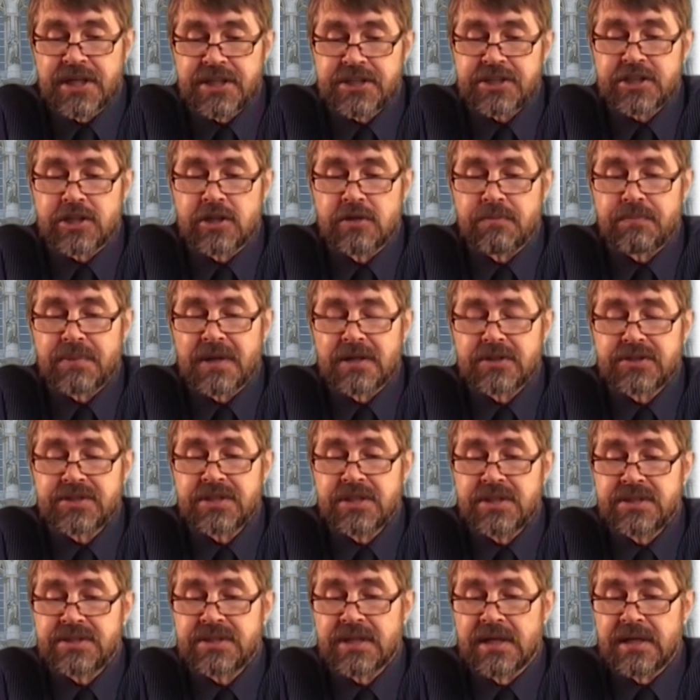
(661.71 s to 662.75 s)
rescue
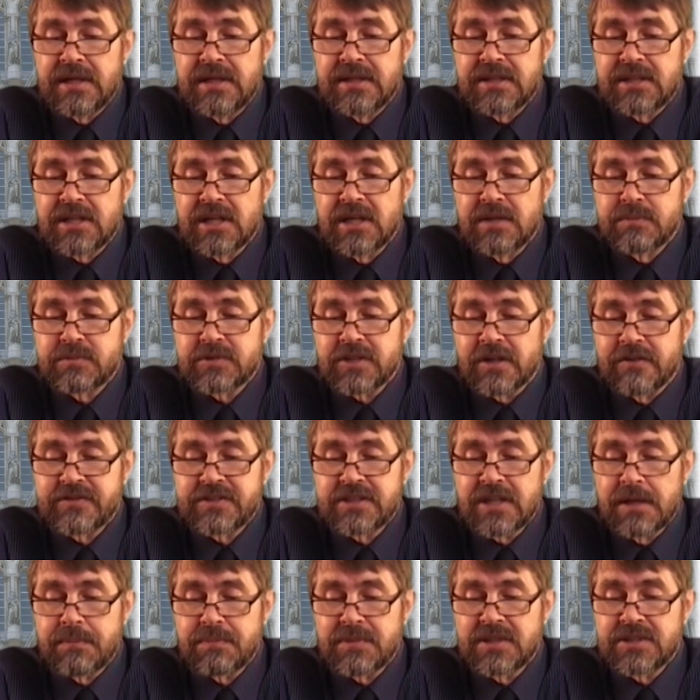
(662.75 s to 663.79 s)
procedure in terms of
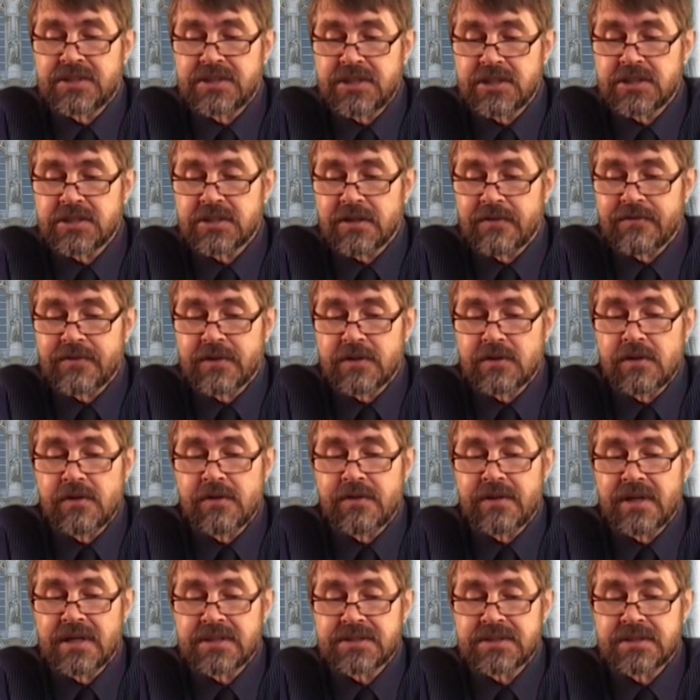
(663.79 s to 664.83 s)
Chapter 6 of the
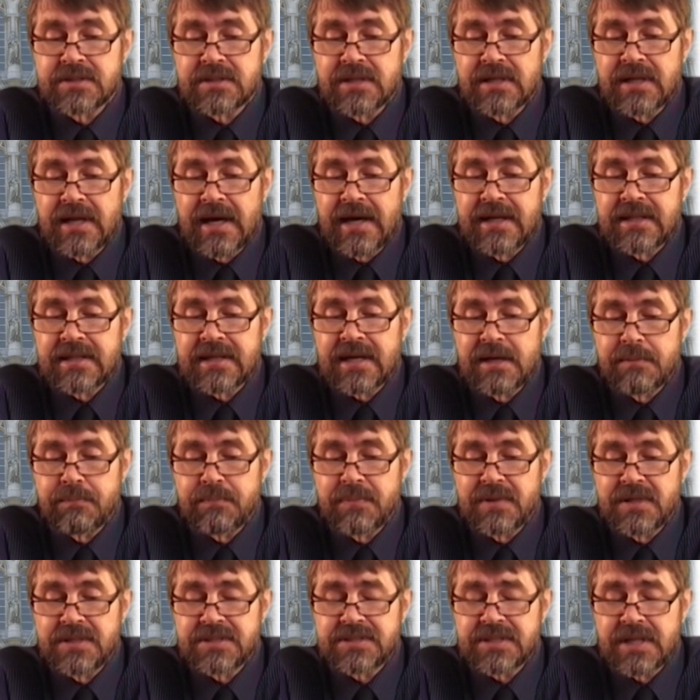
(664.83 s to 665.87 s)
2008
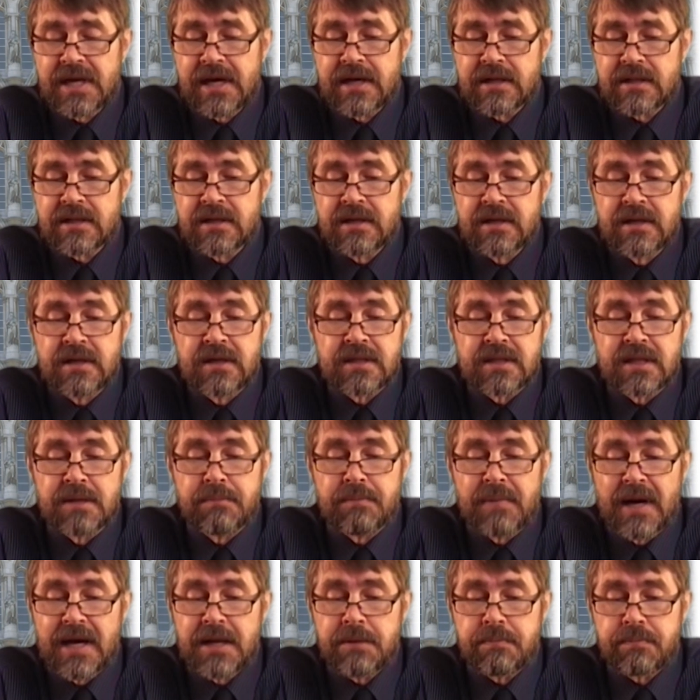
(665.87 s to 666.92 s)
Companies Act, the
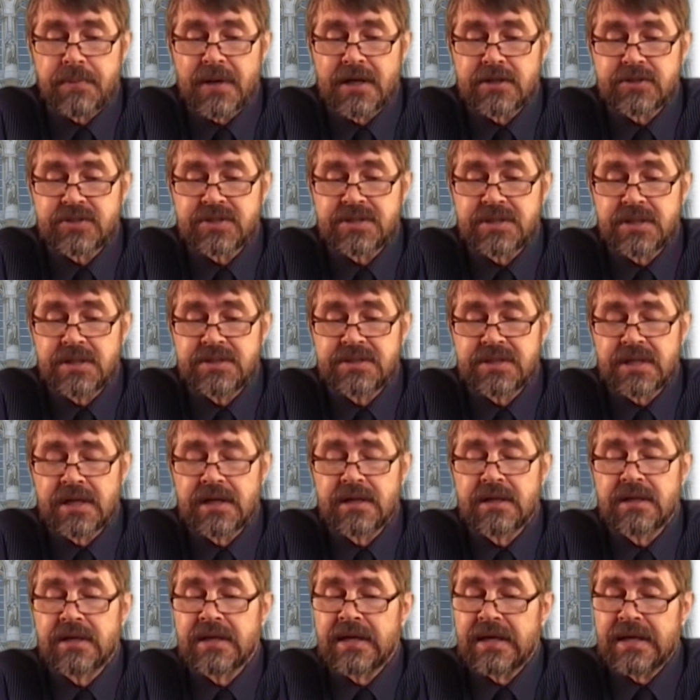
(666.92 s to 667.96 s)
main
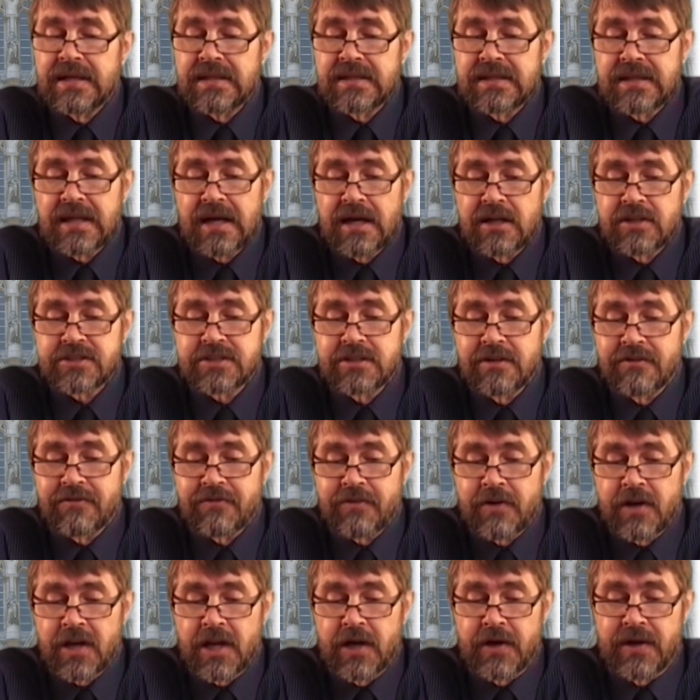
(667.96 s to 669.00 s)
procedure entails the
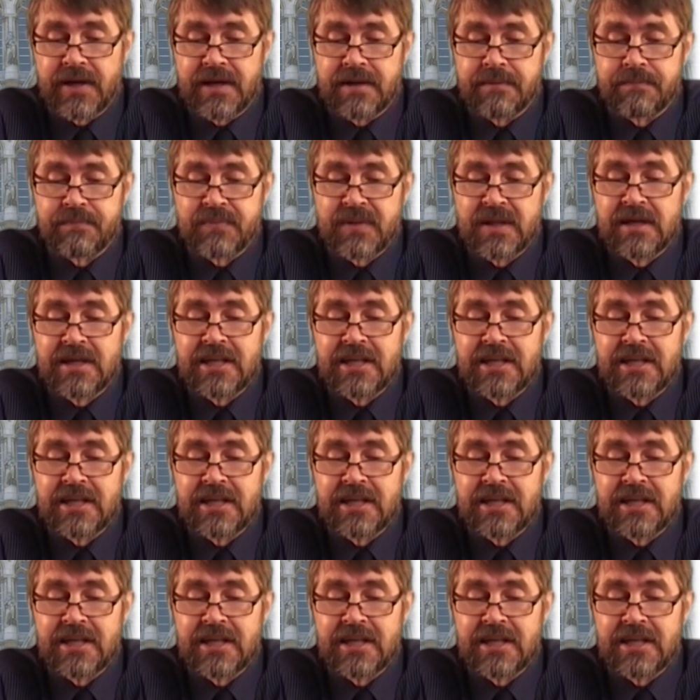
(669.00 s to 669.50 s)
following.